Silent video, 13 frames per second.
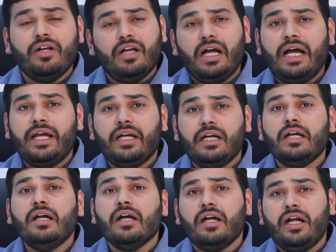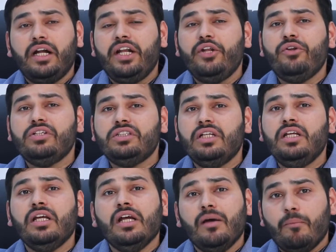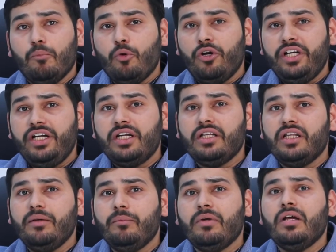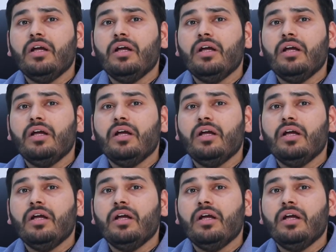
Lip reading: I continuously monitor them